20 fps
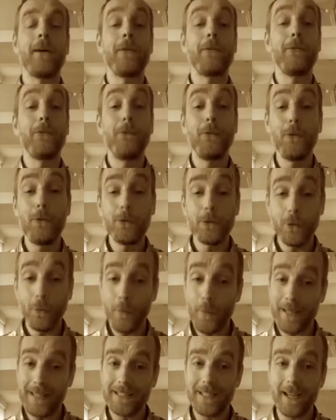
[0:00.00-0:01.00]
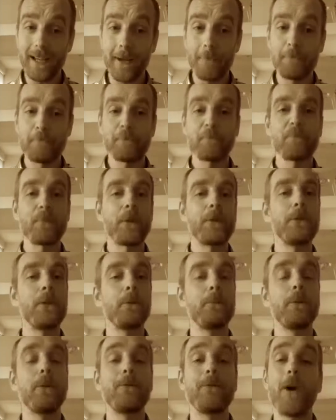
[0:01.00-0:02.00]
through Twitter
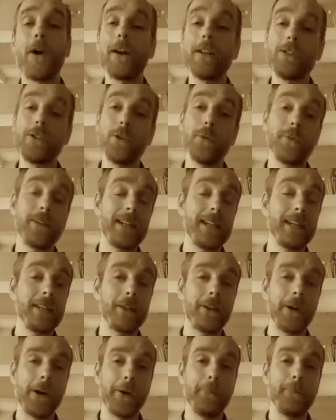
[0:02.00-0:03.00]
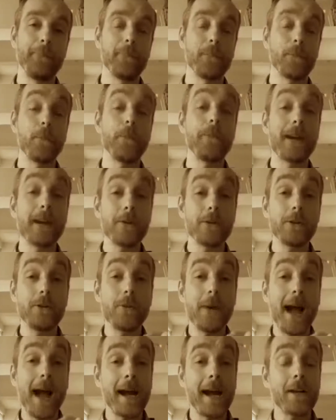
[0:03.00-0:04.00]
that provides you with an income without
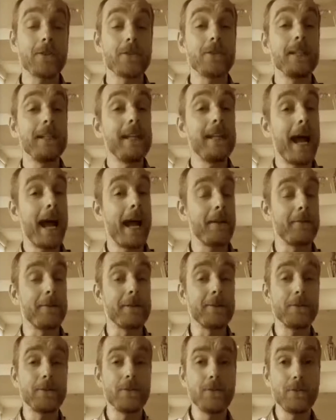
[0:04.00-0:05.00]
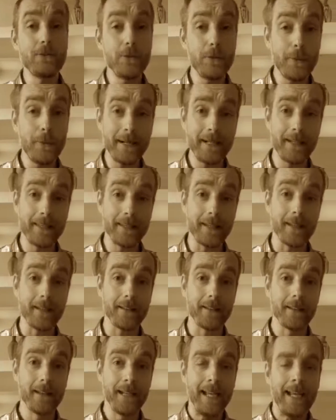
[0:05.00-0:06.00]
you actually having to do anything.